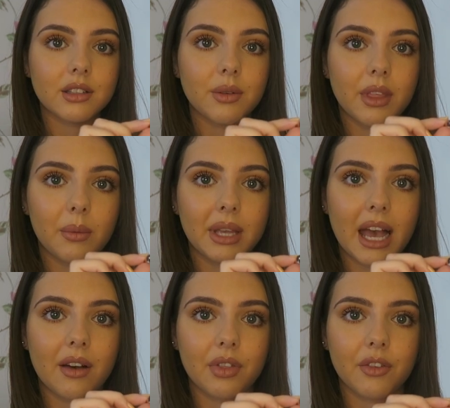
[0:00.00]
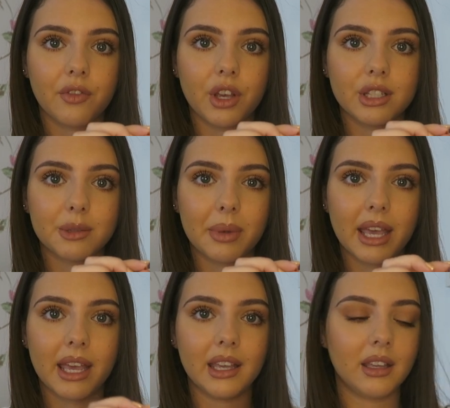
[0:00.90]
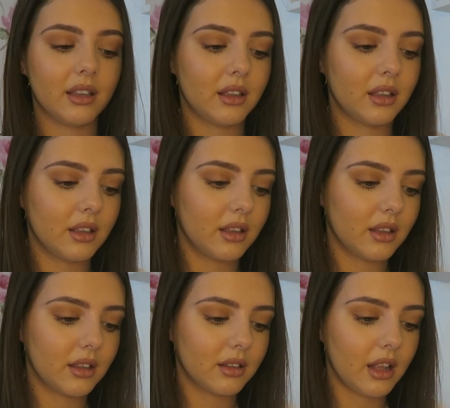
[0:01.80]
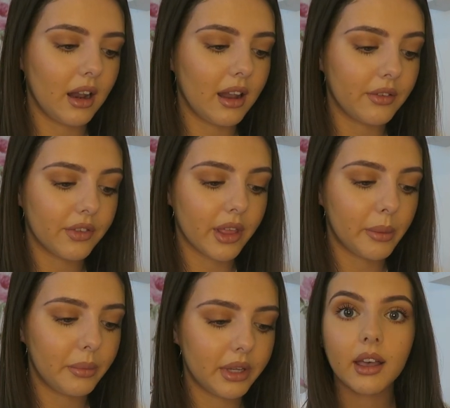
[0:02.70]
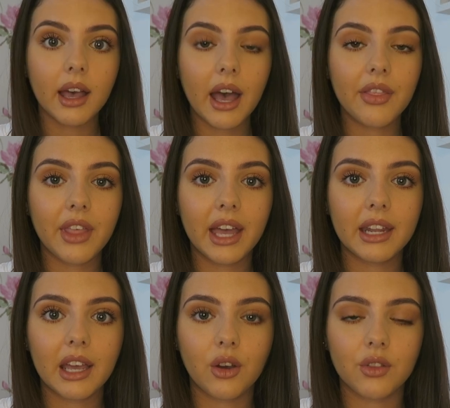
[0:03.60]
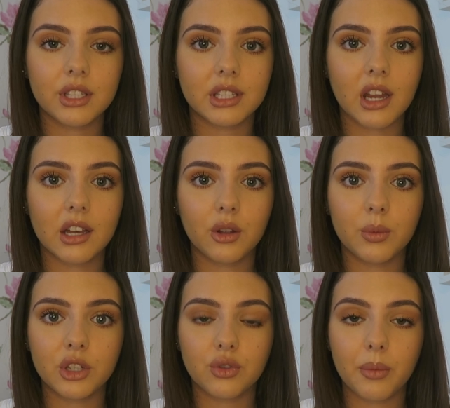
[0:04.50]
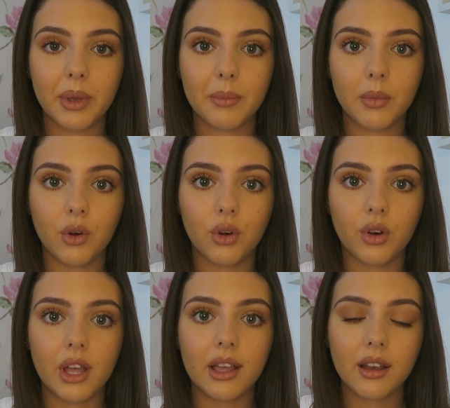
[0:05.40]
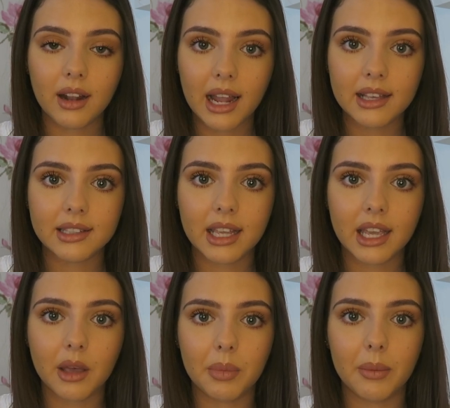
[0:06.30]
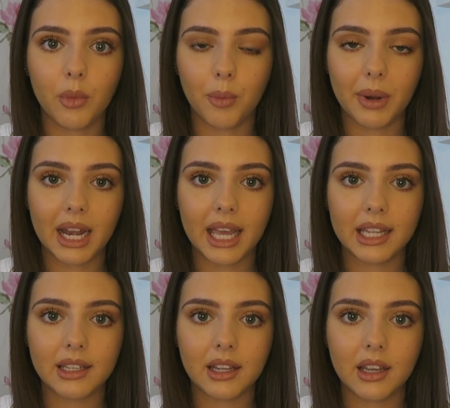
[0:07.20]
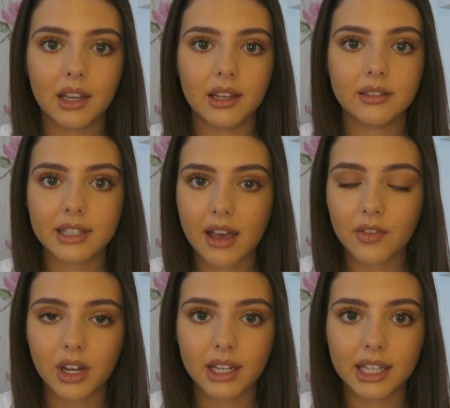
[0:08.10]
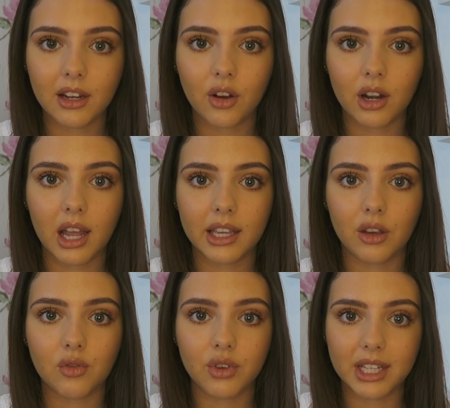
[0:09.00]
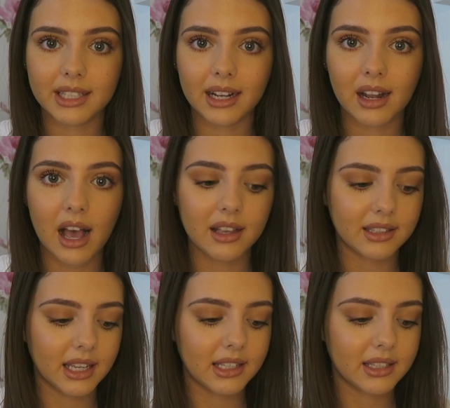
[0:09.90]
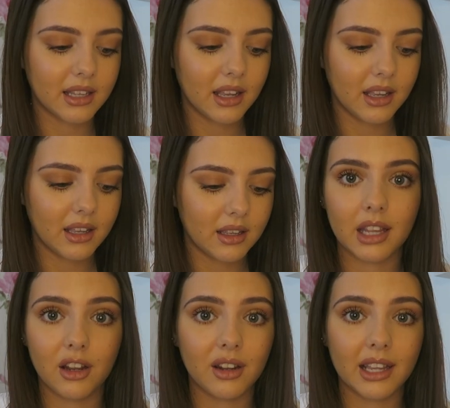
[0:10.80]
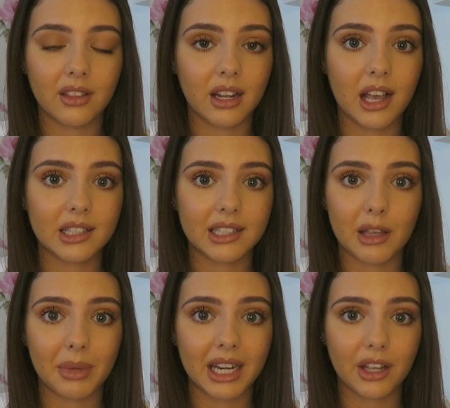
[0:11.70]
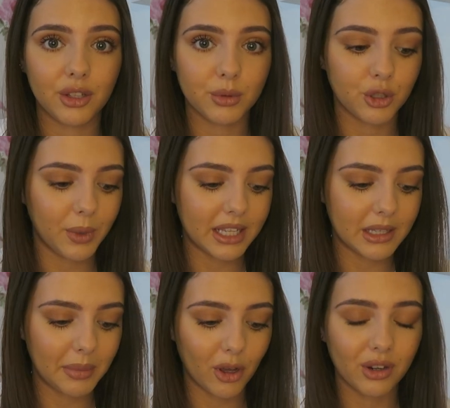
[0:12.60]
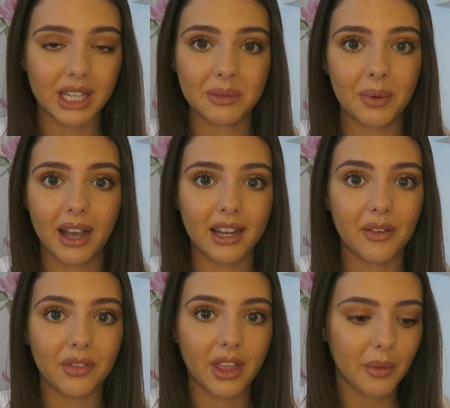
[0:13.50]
So there we have the first pair. Love them. And then I got the style, which are a bit more classic, a bit more plain. Definitely look like reading glasses. They look like the glasses that my nan used to wear, to be honest, but I love